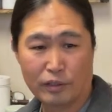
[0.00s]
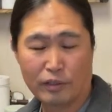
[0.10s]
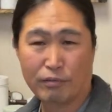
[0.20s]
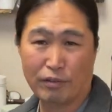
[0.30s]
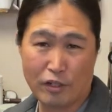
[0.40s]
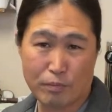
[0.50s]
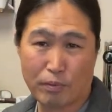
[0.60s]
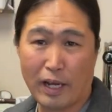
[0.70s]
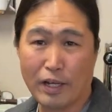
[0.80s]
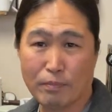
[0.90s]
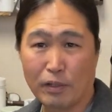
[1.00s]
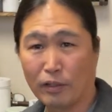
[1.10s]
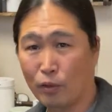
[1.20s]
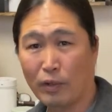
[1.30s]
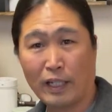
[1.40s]
French press
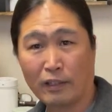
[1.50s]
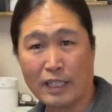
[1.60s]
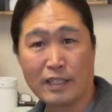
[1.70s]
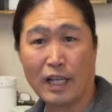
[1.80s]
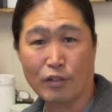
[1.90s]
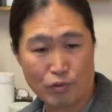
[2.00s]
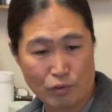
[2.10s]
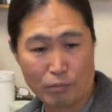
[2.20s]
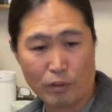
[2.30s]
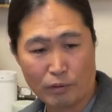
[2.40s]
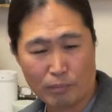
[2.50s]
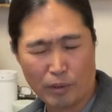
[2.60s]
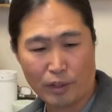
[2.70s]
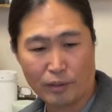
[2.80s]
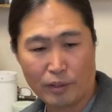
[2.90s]
built-in grinder is not suitable.
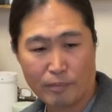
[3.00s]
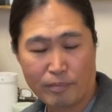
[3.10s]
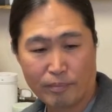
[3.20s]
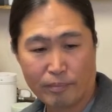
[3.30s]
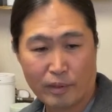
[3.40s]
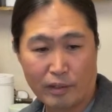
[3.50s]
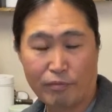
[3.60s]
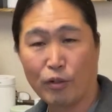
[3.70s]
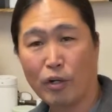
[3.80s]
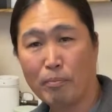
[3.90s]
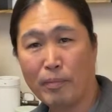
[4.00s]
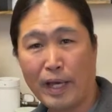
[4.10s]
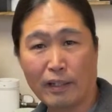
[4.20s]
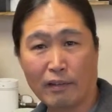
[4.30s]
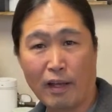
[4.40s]
But if you want to
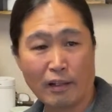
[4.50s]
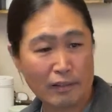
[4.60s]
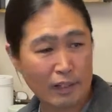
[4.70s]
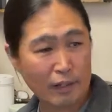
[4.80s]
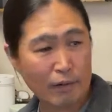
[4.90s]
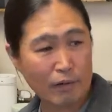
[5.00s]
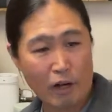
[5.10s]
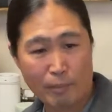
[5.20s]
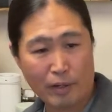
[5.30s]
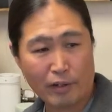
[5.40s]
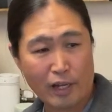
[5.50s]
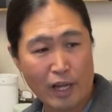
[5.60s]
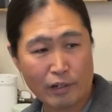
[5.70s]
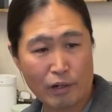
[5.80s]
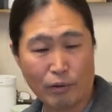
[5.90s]
make latte or
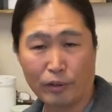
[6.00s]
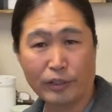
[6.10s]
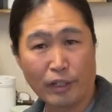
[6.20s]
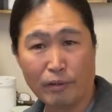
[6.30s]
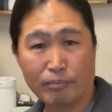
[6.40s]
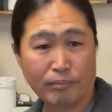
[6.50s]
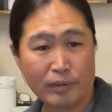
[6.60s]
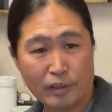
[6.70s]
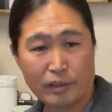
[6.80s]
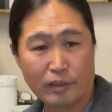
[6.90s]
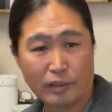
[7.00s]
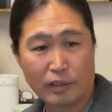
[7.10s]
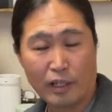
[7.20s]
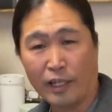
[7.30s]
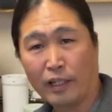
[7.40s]
Americano or, you know,
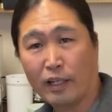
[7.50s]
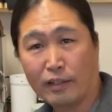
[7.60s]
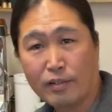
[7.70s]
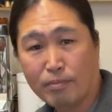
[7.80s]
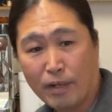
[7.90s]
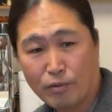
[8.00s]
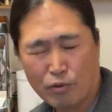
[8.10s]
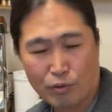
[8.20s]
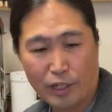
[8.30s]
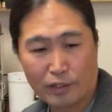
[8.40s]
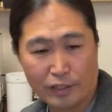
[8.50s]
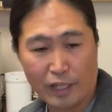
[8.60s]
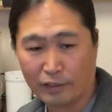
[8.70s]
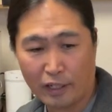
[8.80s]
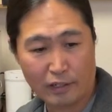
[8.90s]
any kind of espresso drink, yeah,
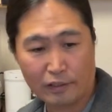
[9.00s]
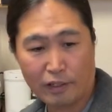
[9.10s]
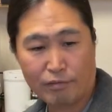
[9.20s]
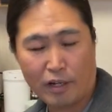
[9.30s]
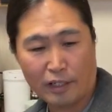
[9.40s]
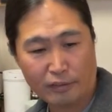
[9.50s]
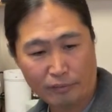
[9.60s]
they're, they're fine.